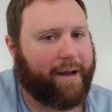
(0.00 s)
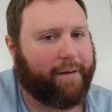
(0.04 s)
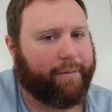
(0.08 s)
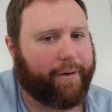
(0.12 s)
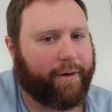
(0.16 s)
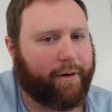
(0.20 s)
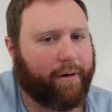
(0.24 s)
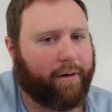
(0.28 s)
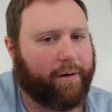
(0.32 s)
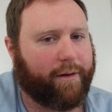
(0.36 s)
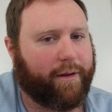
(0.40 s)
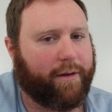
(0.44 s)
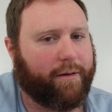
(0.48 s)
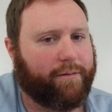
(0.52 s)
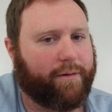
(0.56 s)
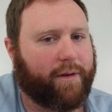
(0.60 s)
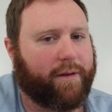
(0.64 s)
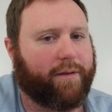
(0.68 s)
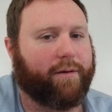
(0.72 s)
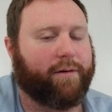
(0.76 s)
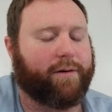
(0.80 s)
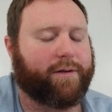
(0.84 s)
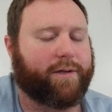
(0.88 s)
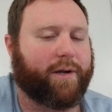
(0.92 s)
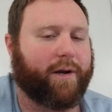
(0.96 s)
I would argue
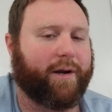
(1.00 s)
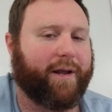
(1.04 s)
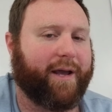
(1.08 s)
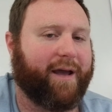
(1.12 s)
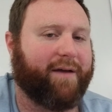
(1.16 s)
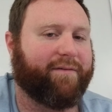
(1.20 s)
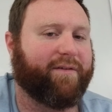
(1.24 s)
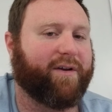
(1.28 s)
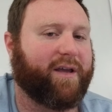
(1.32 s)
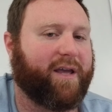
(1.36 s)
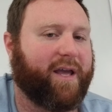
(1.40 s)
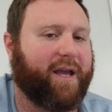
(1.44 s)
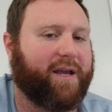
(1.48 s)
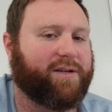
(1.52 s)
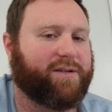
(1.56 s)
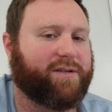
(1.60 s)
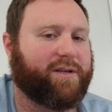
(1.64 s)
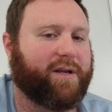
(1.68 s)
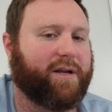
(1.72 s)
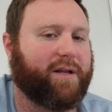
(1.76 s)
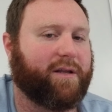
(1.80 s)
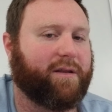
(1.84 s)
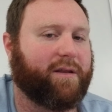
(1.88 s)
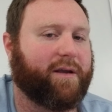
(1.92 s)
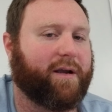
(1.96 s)
that there's going to have a case
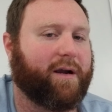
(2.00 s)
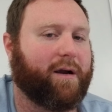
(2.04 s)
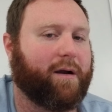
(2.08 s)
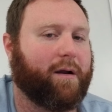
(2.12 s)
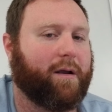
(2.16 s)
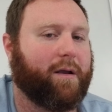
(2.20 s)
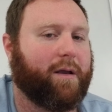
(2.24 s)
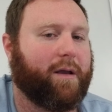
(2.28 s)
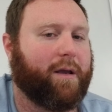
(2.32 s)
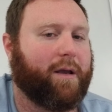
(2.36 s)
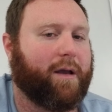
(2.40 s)
study there